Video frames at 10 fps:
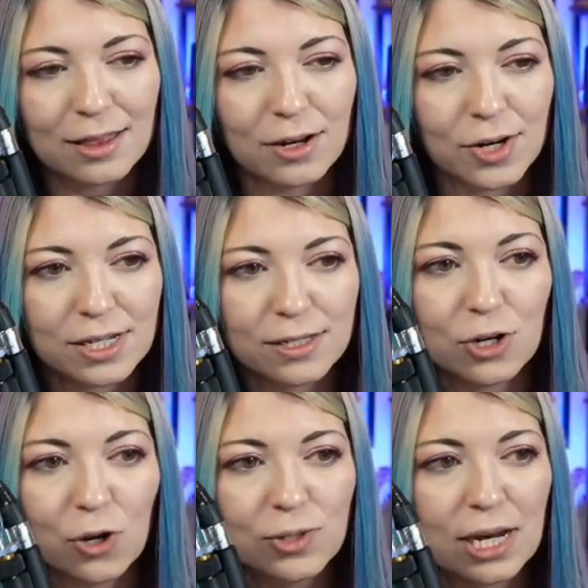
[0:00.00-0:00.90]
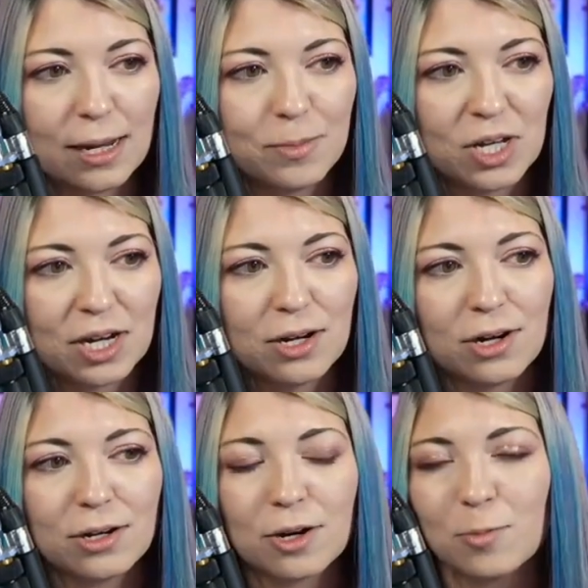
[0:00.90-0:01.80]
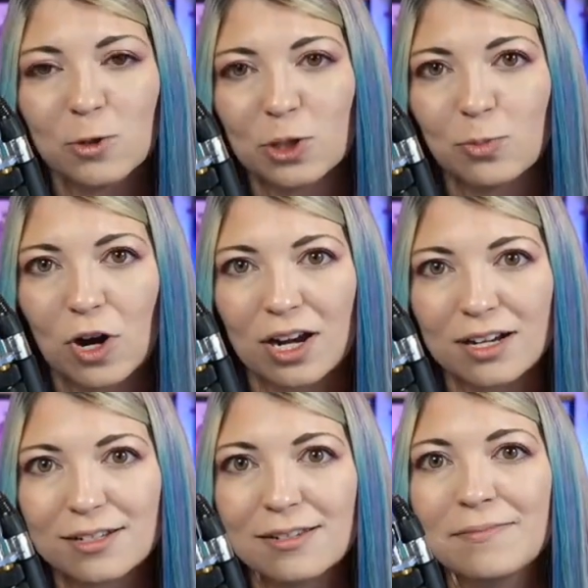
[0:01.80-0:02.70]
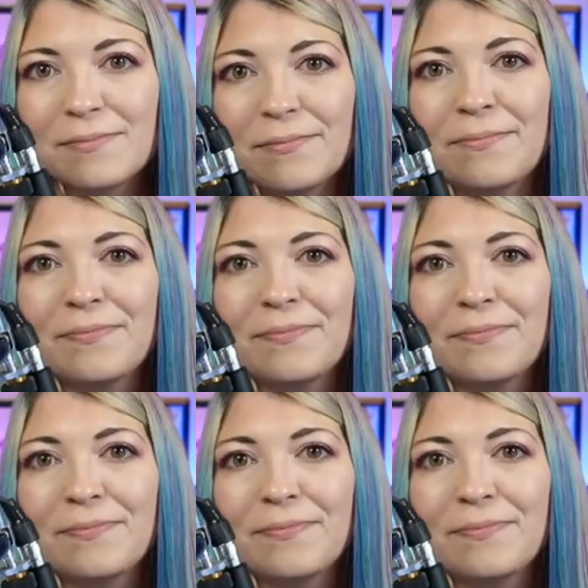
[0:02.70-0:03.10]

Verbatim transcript: There is no timeline on a commercial product.